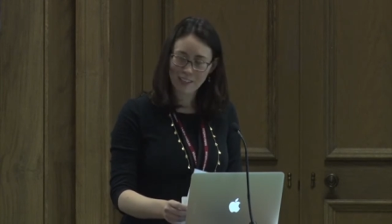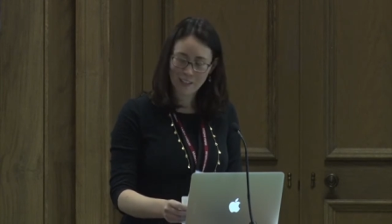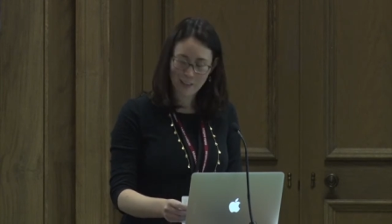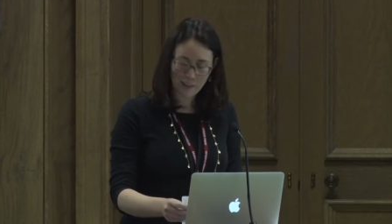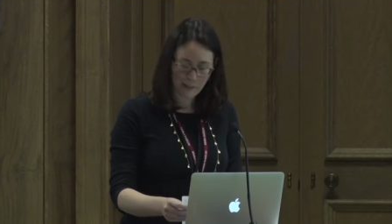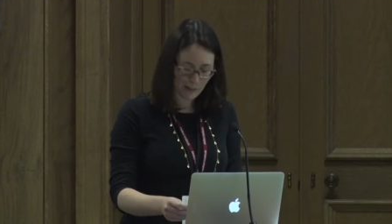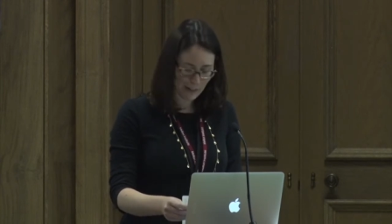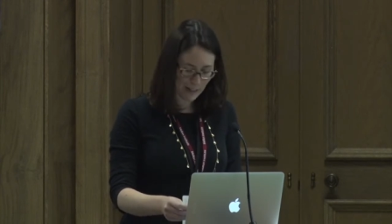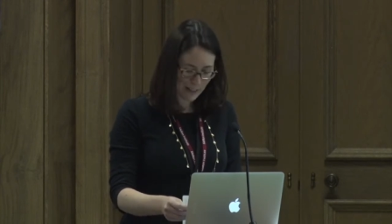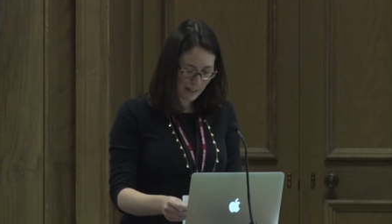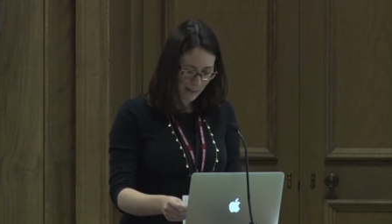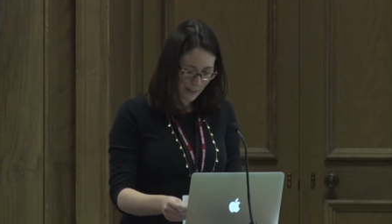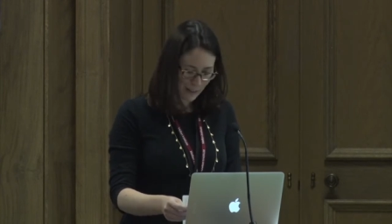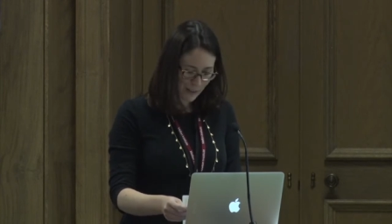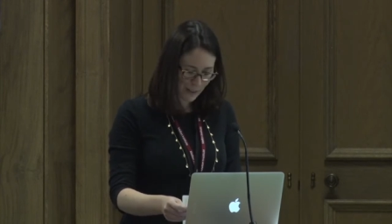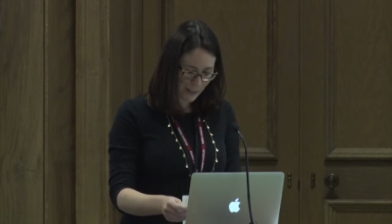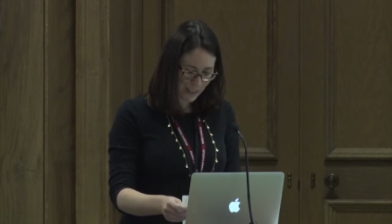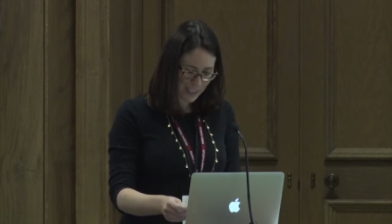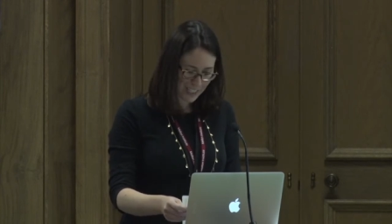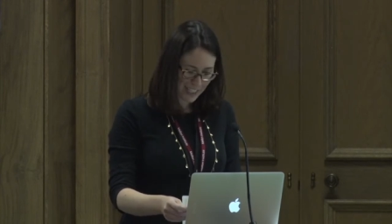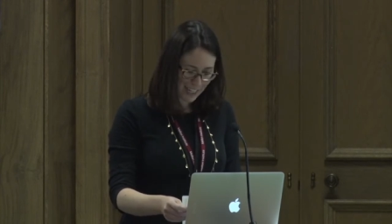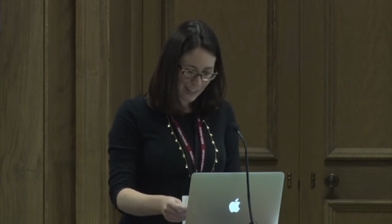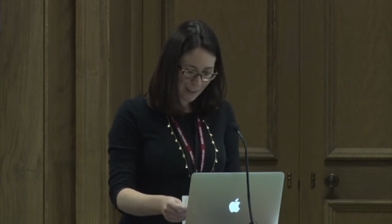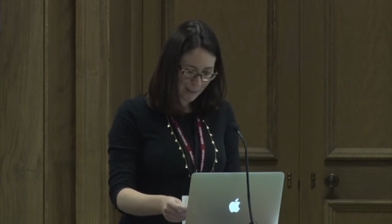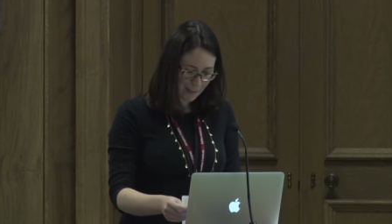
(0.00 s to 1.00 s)
the weather
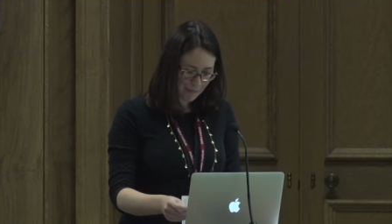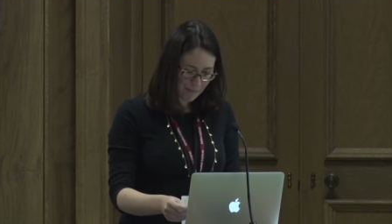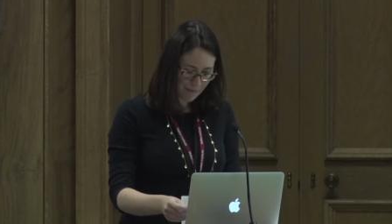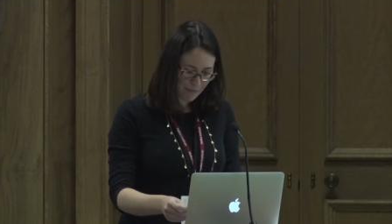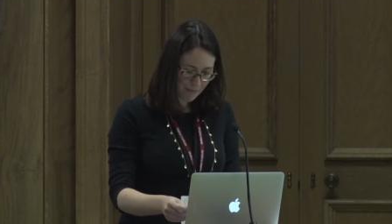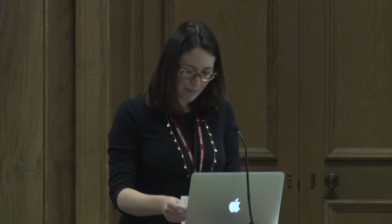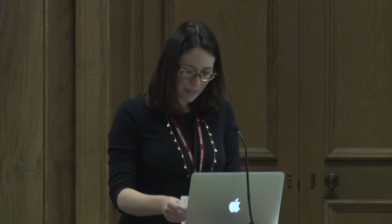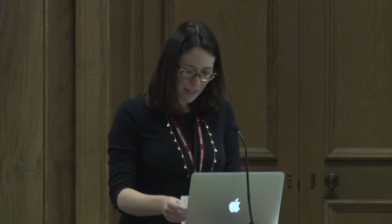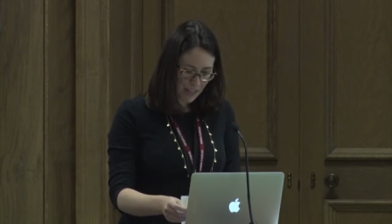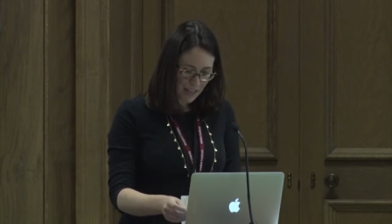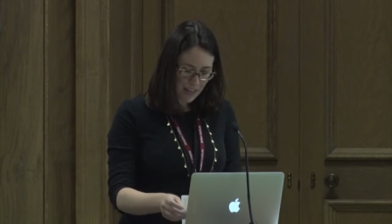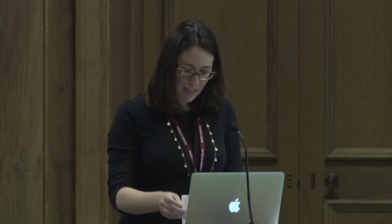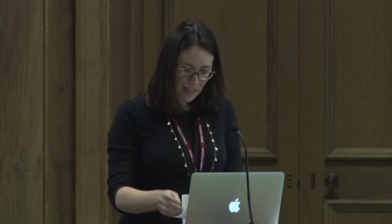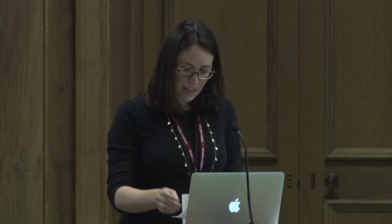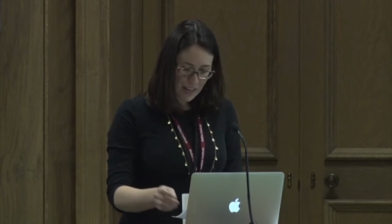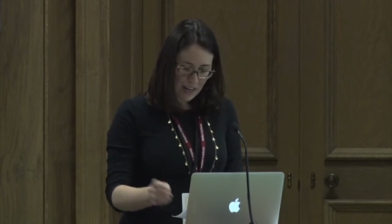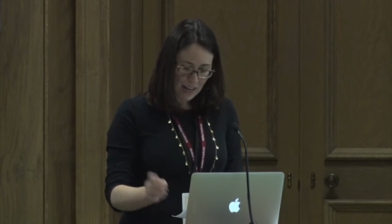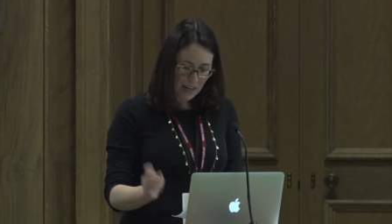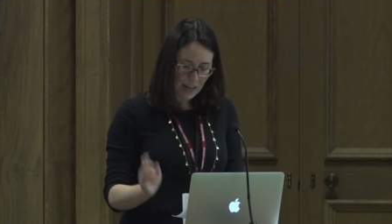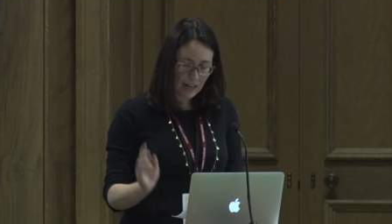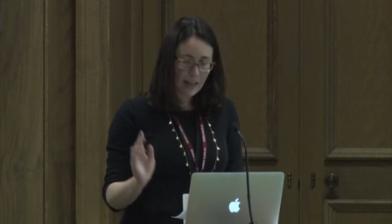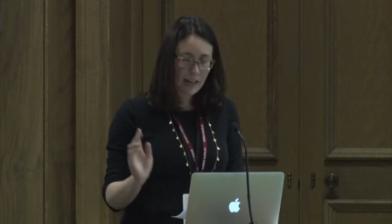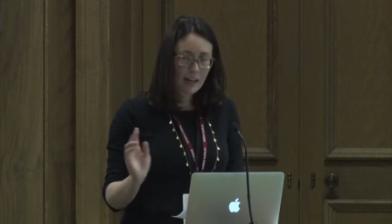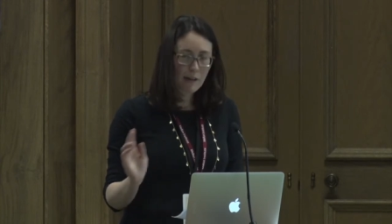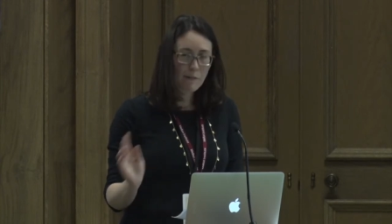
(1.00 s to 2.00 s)
holds out. Uh,